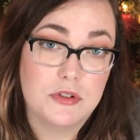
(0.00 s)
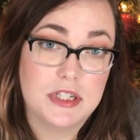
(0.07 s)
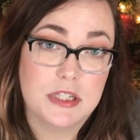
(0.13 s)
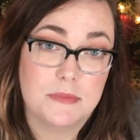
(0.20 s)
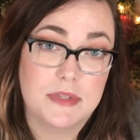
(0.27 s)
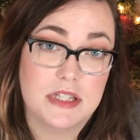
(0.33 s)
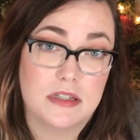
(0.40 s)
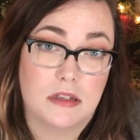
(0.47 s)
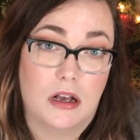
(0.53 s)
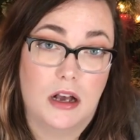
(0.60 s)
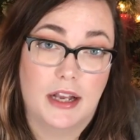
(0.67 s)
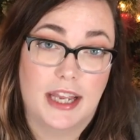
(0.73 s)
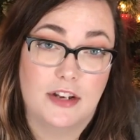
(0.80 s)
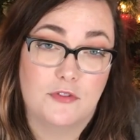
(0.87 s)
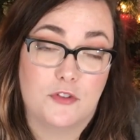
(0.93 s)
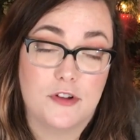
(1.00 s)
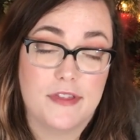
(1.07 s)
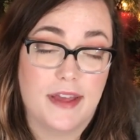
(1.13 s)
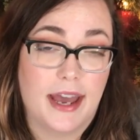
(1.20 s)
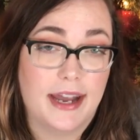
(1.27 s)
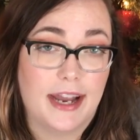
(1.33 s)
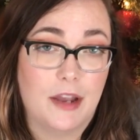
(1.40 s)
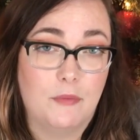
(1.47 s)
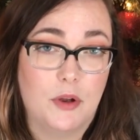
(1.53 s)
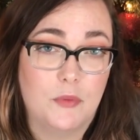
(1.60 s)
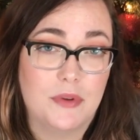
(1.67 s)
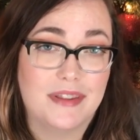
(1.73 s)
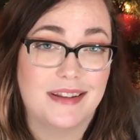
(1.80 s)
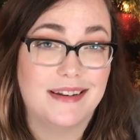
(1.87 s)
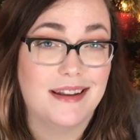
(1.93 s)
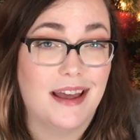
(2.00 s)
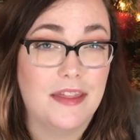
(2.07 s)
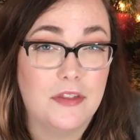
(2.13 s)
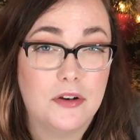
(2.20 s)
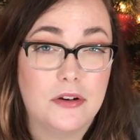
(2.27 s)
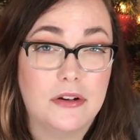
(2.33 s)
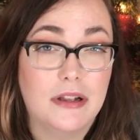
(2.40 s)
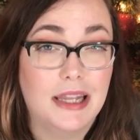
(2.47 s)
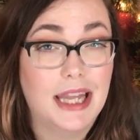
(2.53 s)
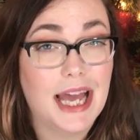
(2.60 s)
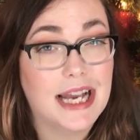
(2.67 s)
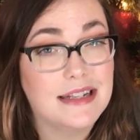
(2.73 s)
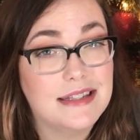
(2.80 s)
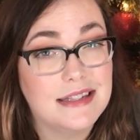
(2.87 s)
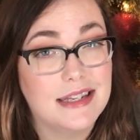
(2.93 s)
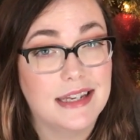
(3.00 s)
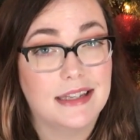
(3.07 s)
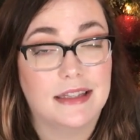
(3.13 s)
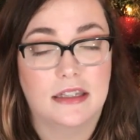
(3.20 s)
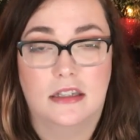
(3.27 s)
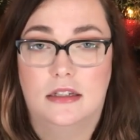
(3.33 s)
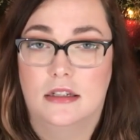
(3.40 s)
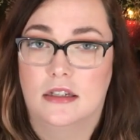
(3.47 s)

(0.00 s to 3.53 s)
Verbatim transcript: Christmas song, and for that I went with another classic